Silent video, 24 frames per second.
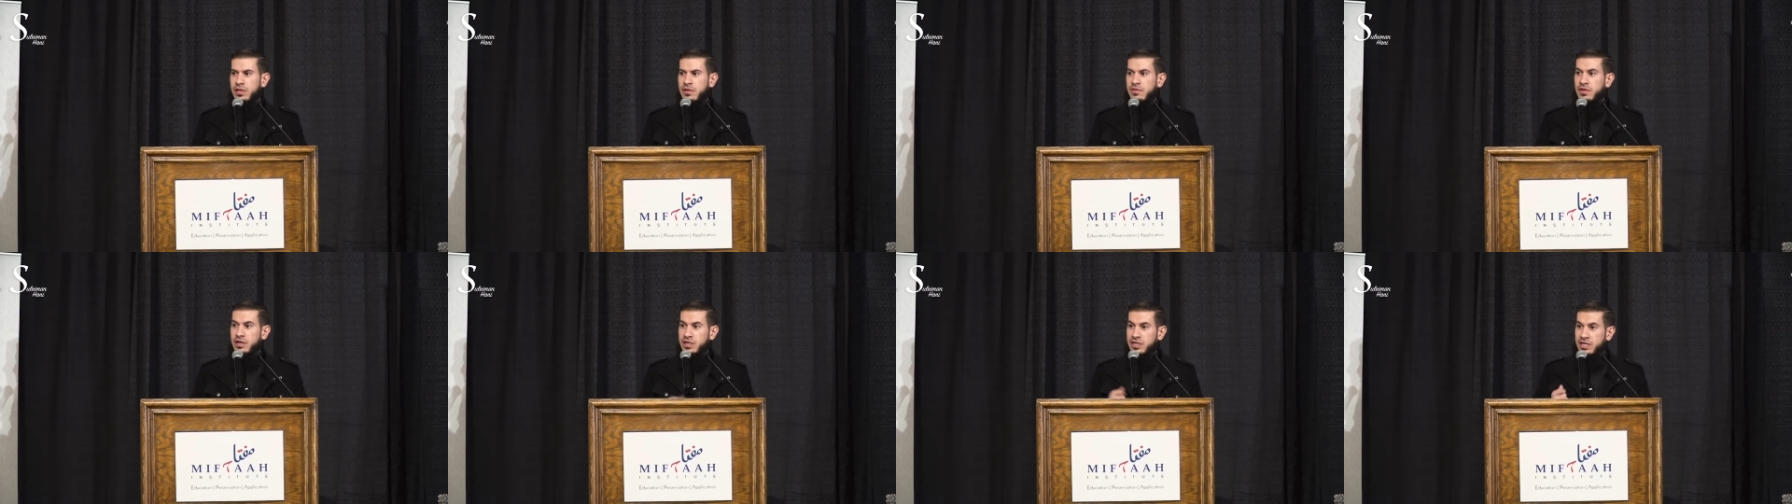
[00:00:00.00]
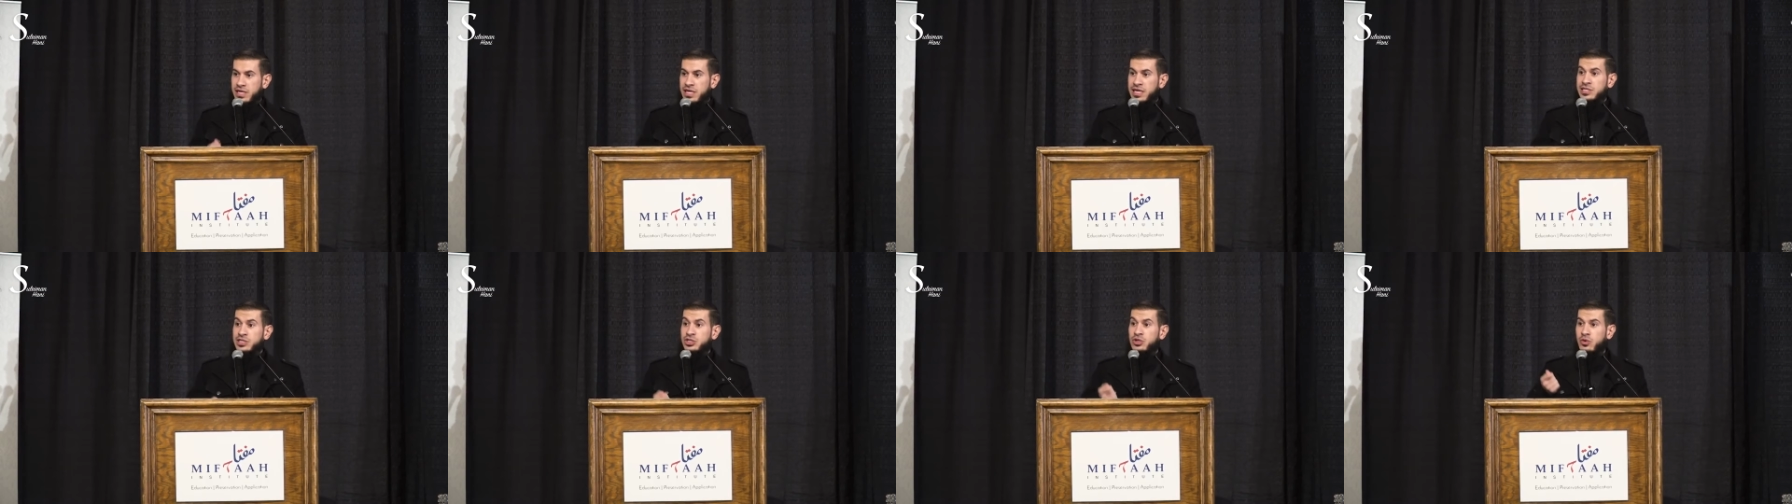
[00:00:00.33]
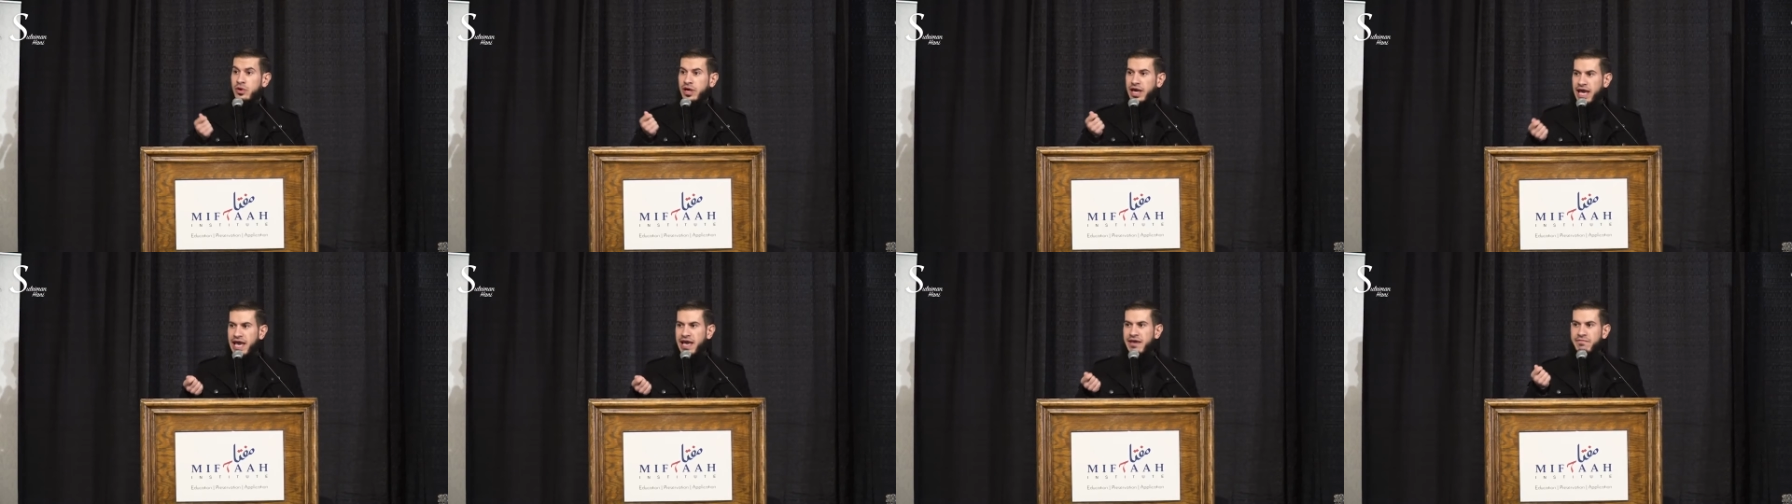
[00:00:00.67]
the key to
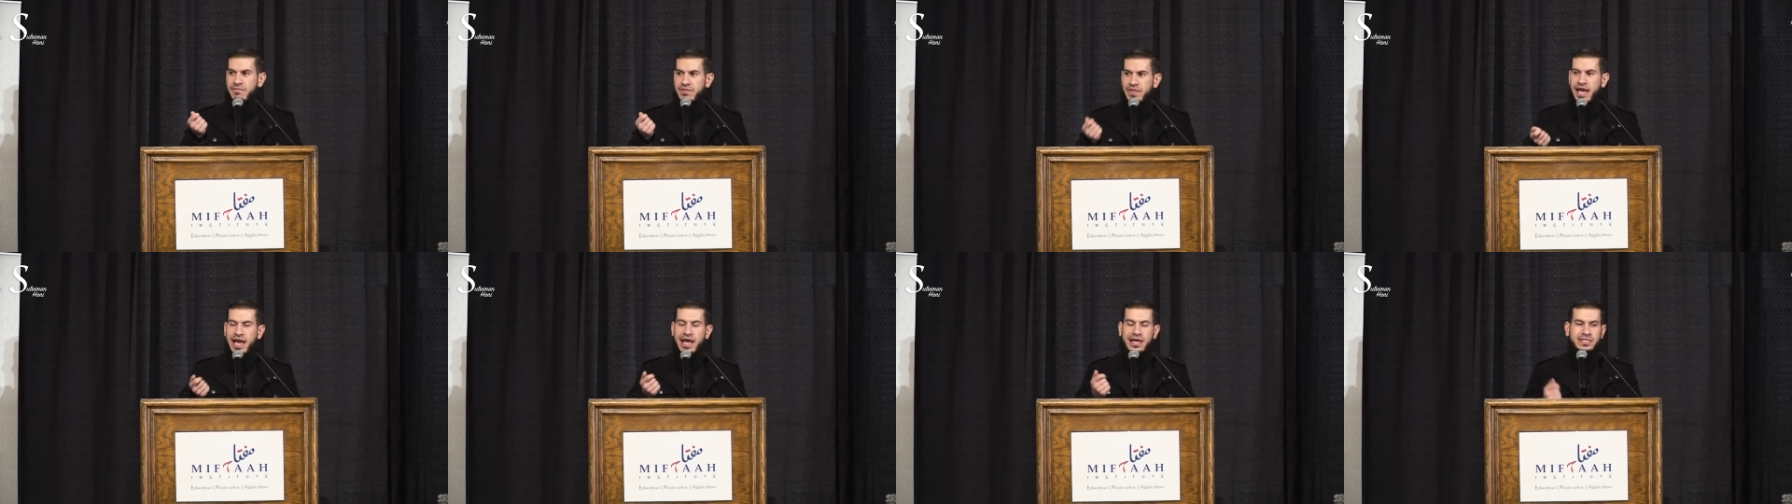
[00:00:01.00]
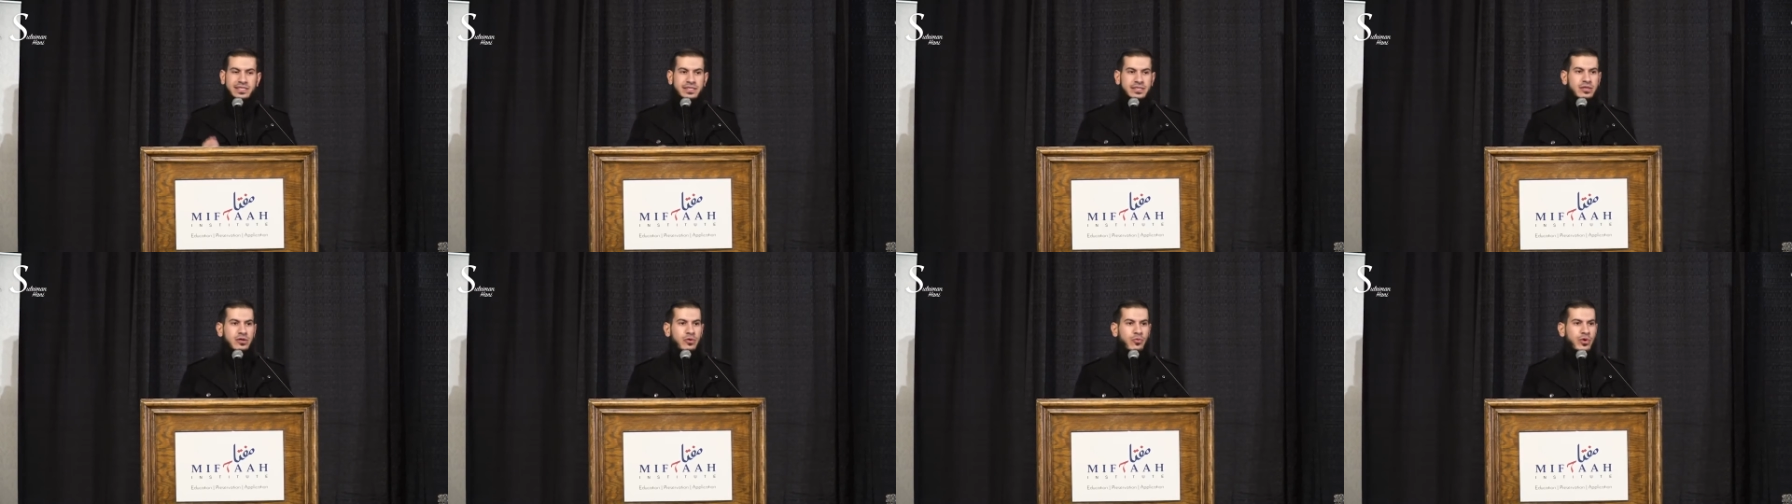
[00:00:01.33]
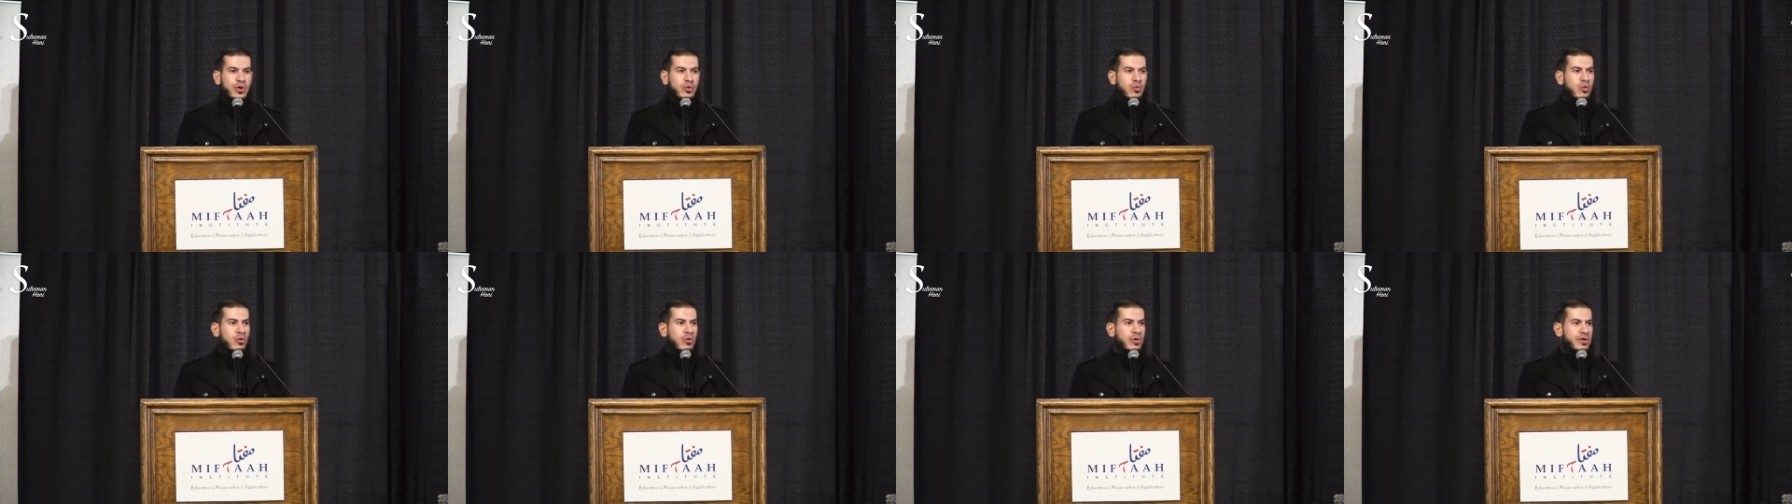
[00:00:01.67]
have that
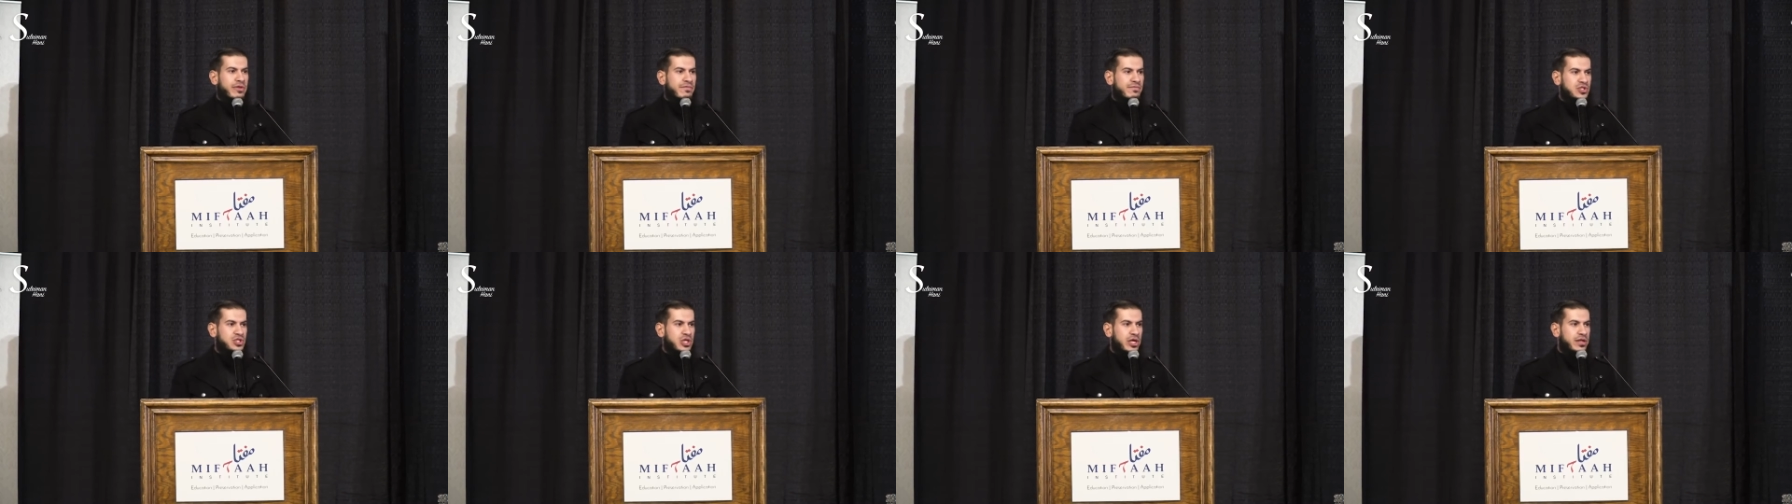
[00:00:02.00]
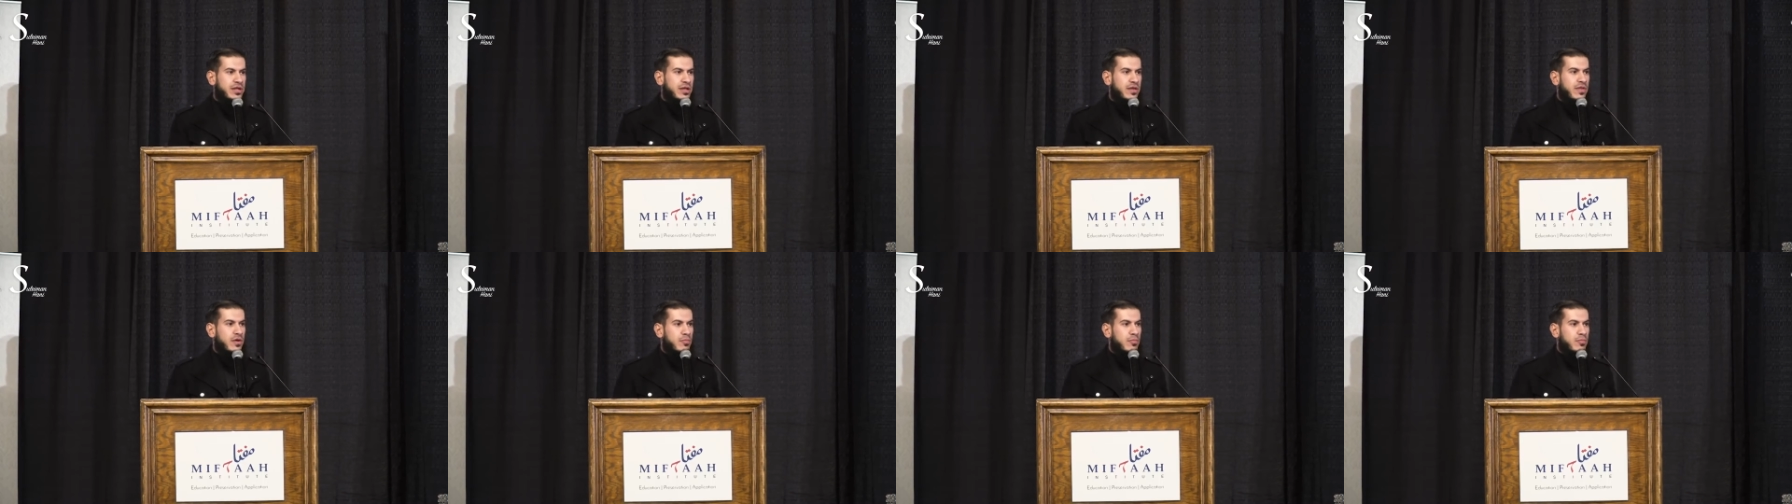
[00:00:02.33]
reward of Jannah,